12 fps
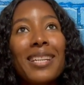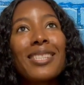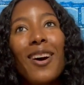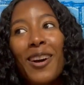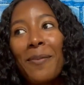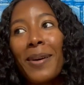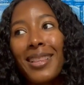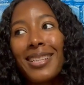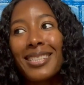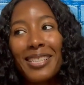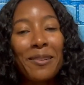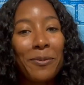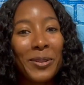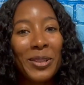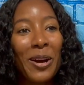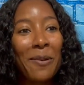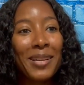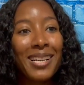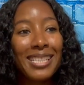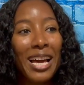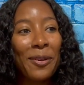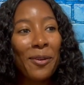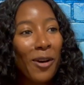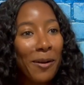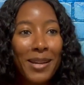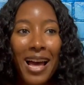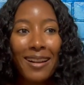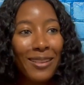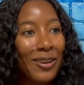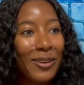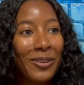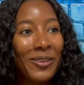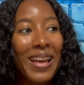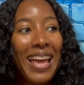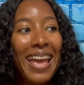to talk about this stuff with y'all because I know I'm not alone.